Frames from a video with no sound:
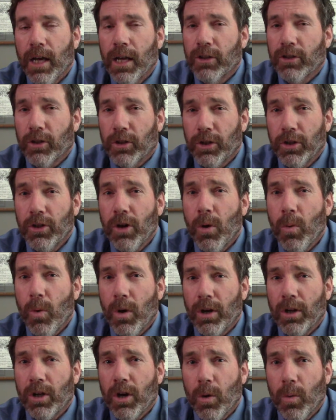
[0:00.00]
So you don't
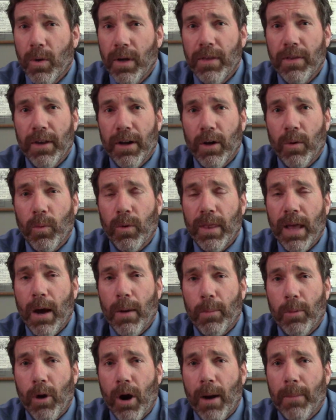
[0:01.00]
want to go in there
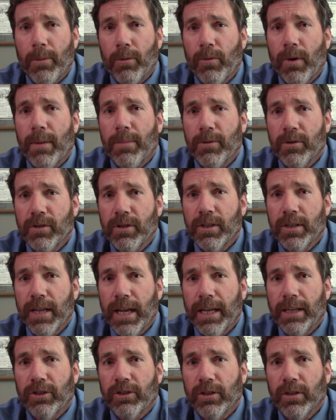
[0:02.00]
without proper
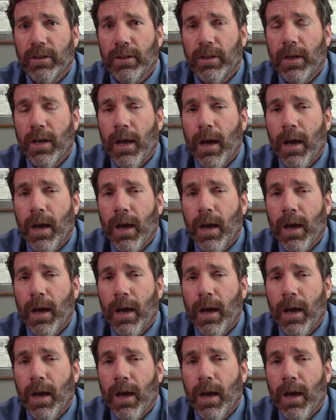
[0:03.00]
representation.